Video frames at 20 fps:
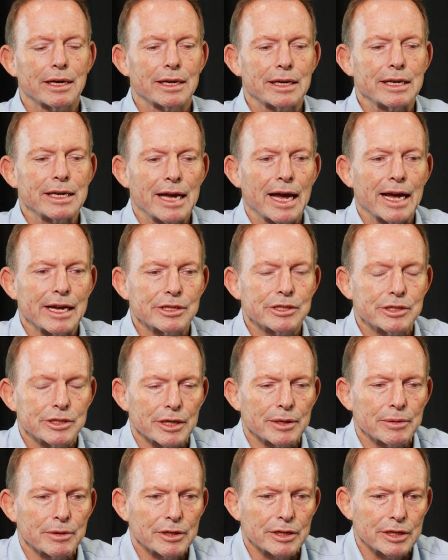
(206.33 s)
he has
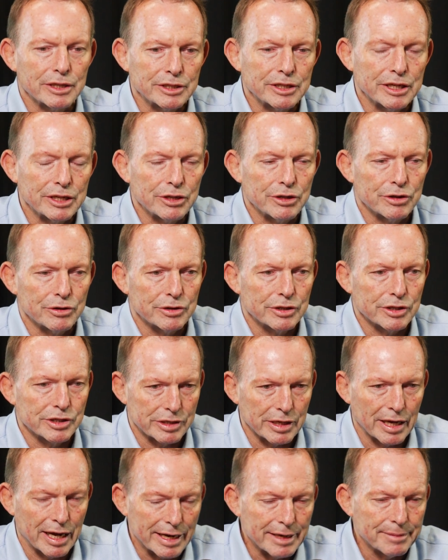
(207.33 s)
continued to
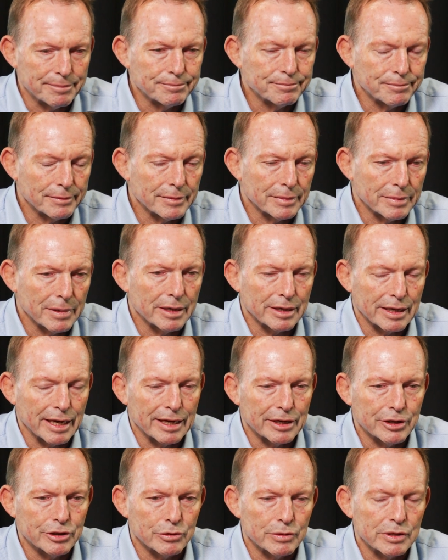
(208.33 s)
say,
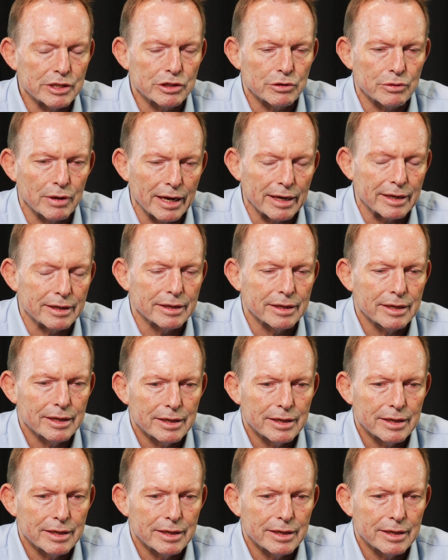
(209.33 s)
again to his credit,